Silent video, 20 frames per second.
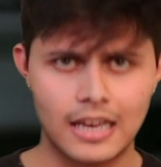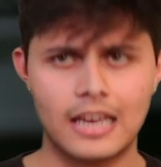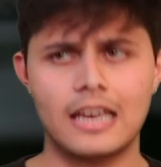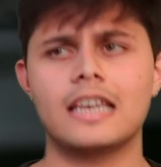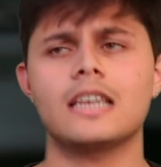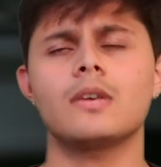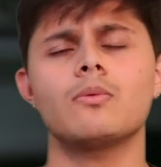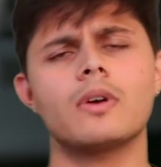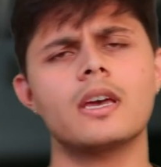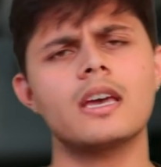
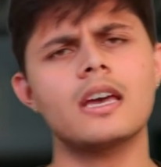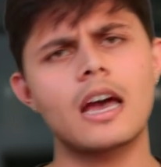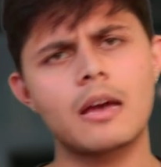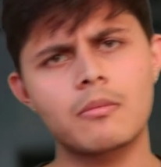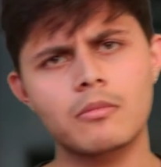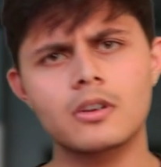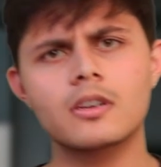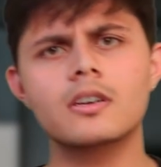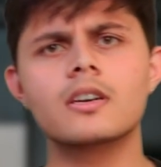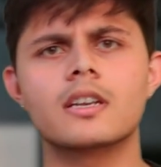Anyway,
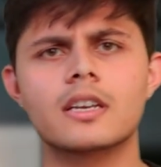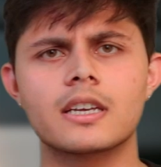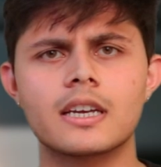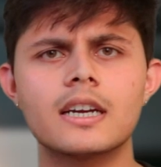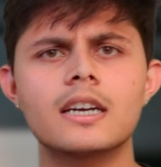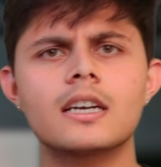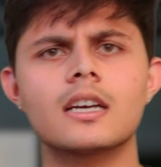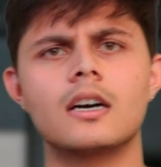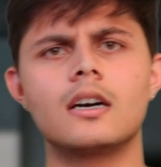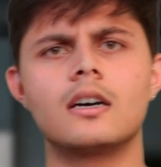I'm going to
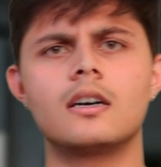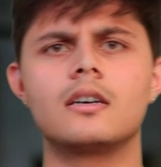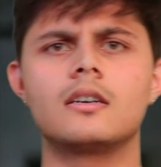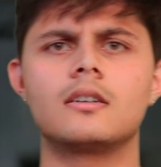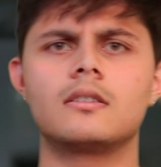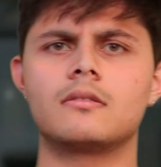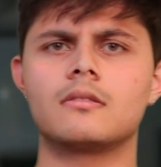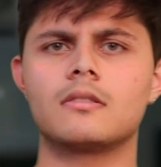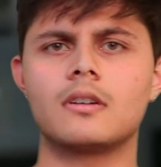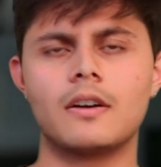create
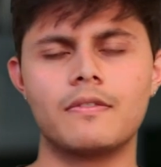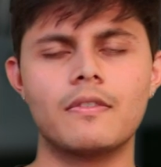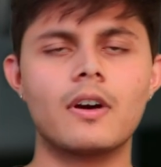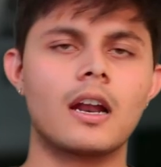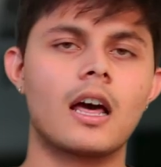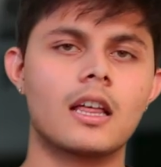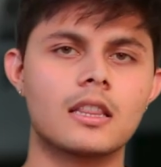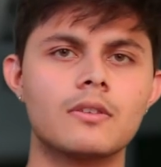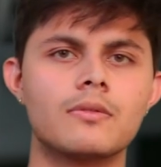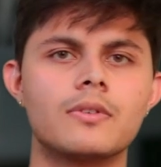
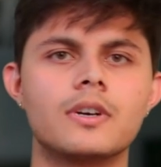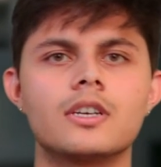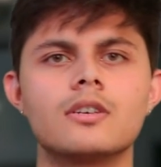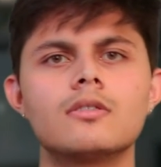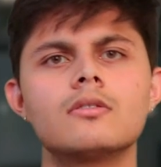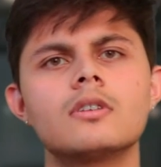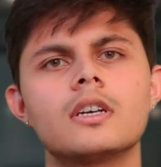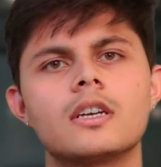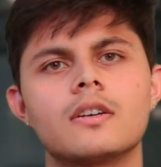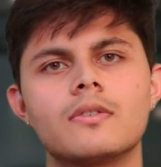another
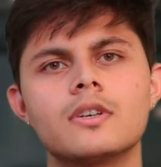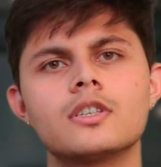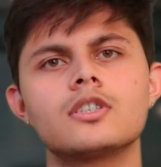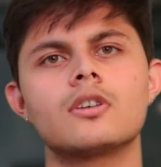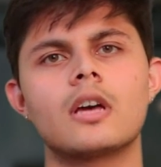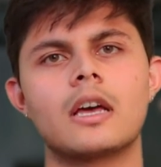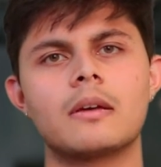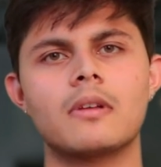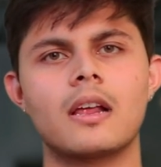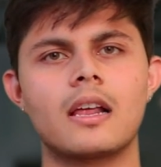video in which
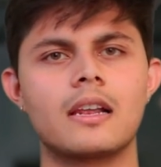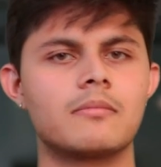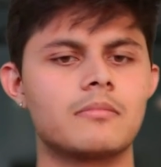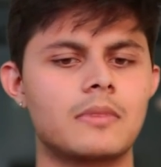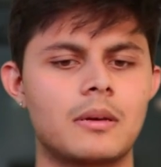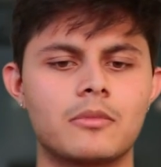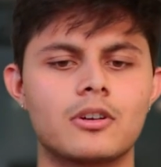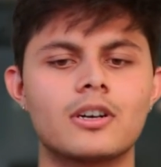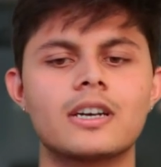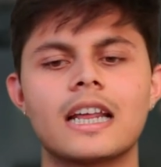I'm
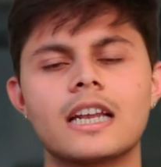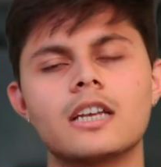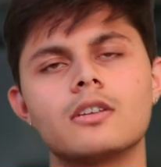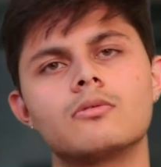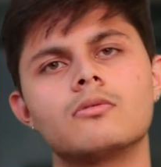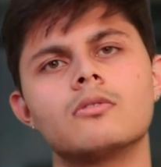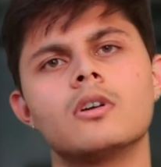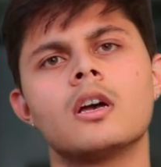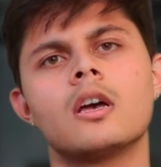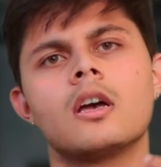going to tell
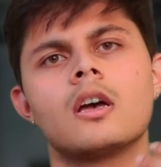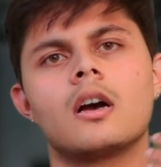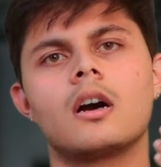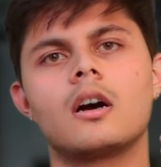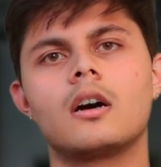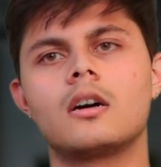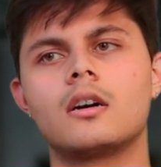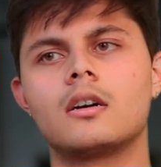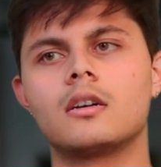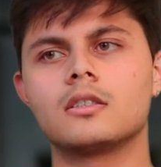you
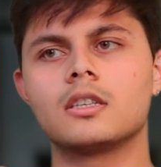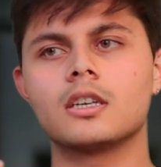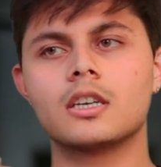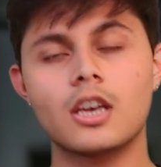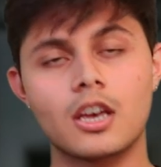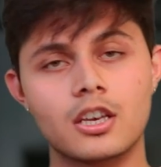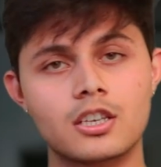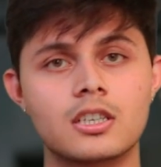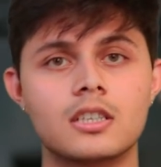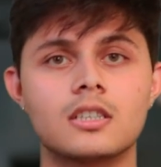the
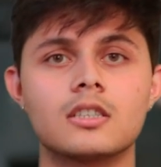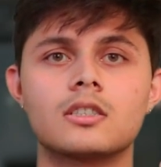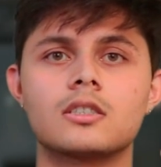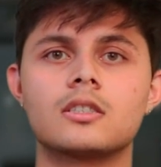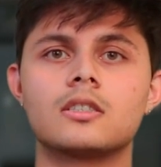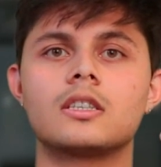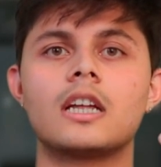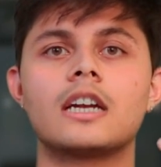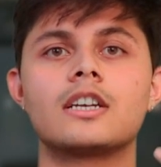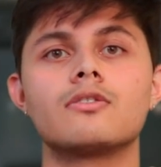questions
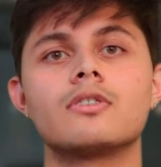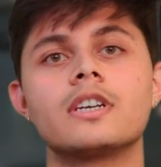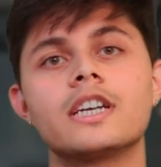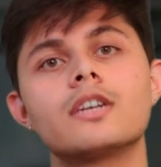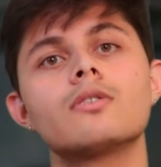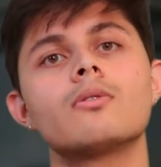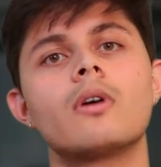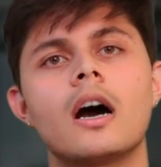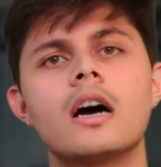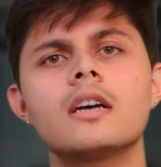that you need
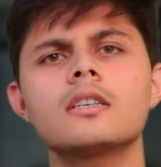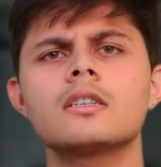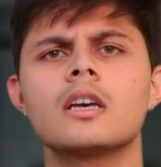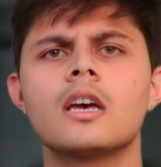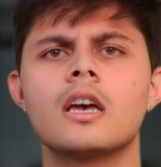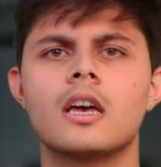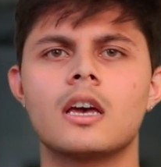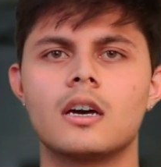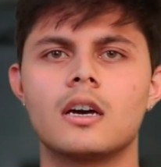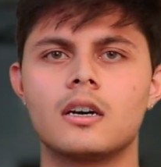to ask
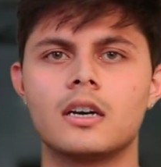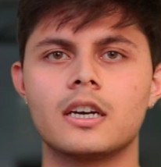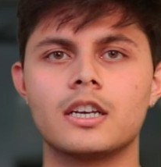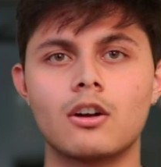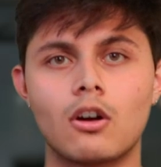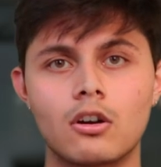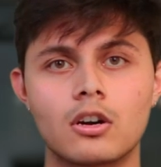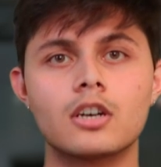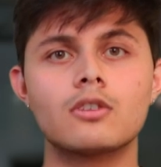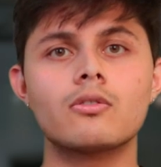in
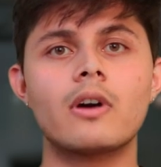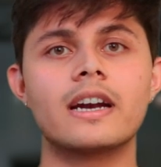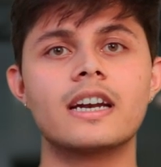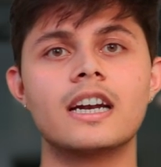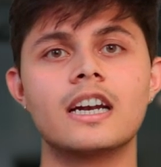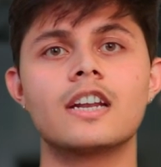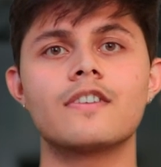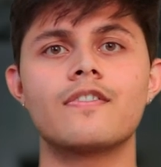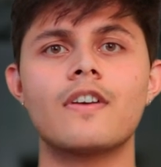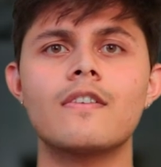order to
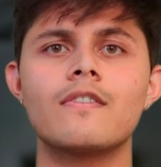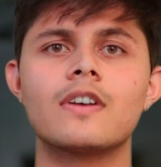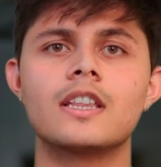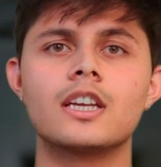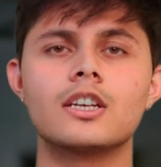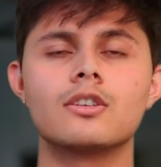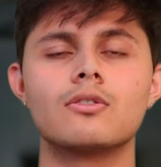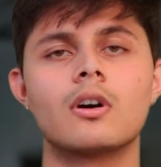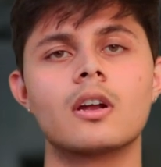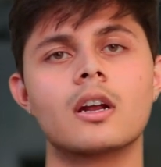identify
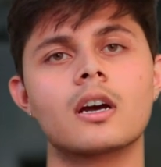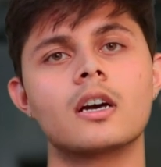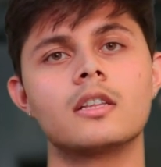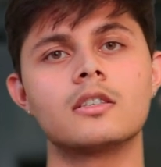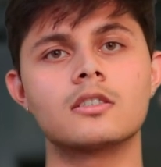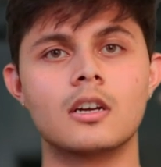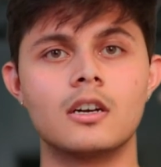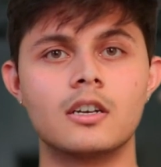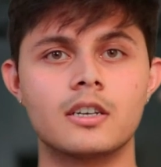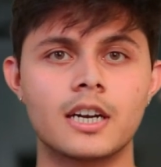whether you are a
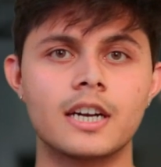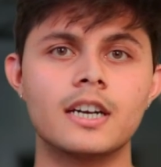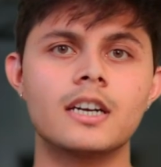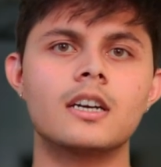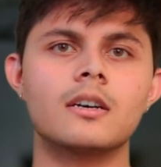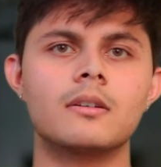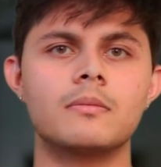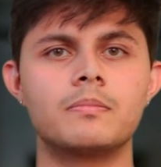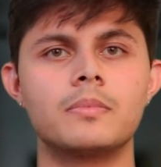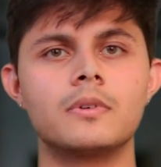
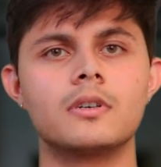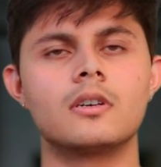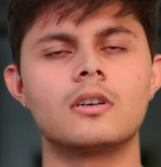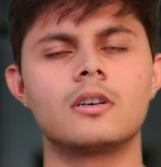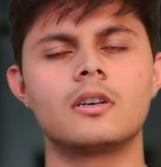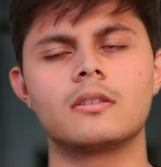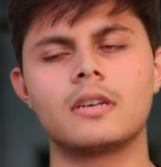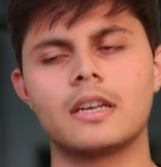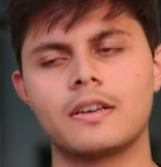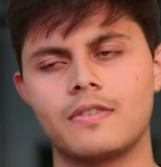consultant,
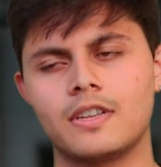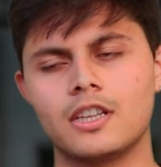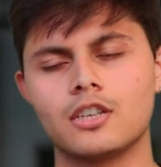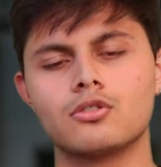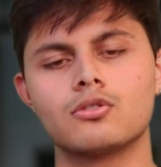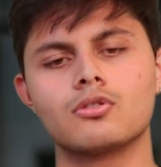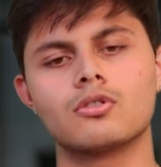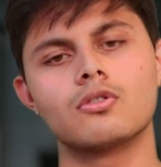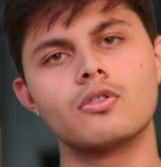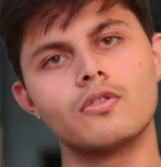whether
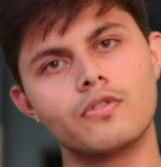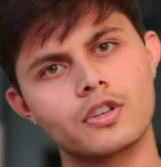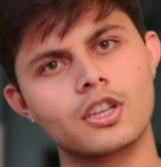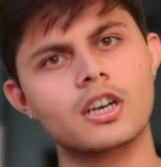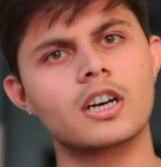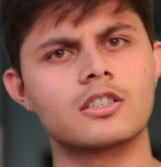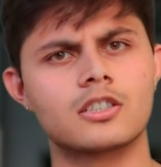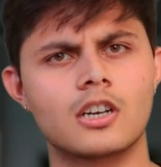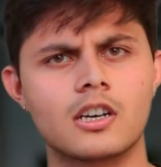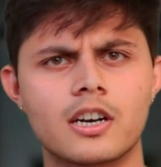you should go for the
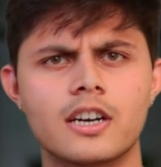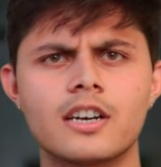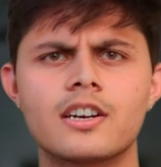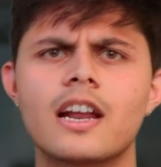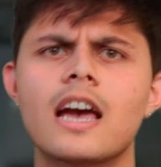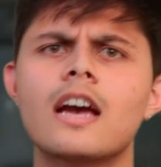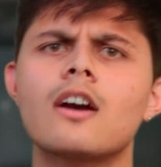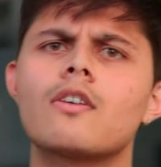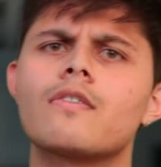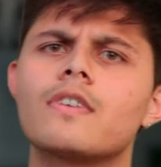consultant
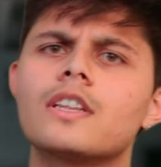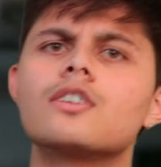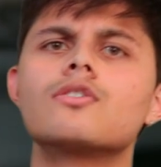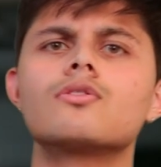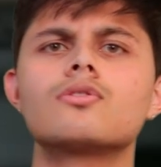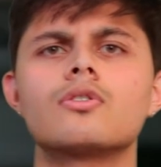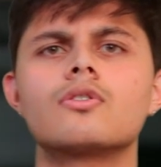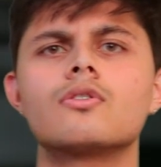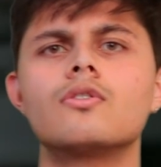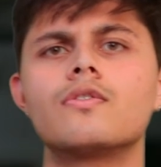track or whether you
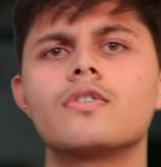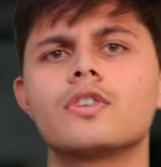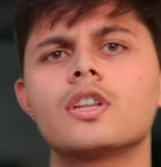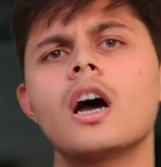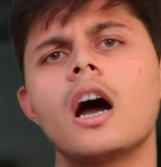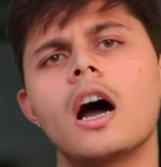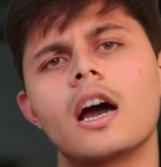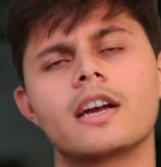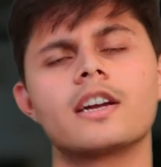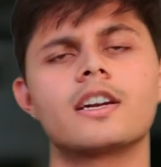should go for the
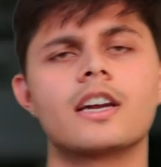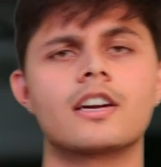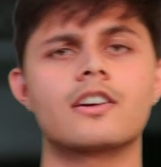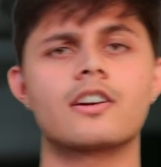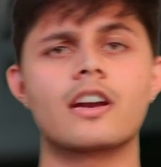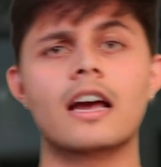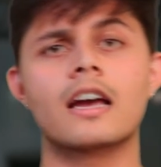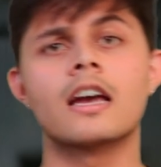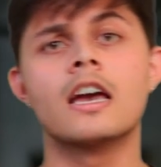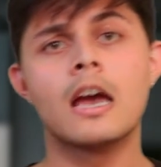architect
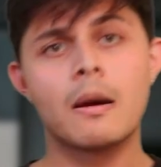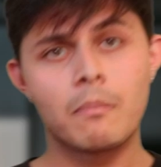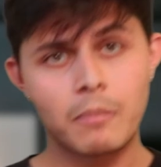track.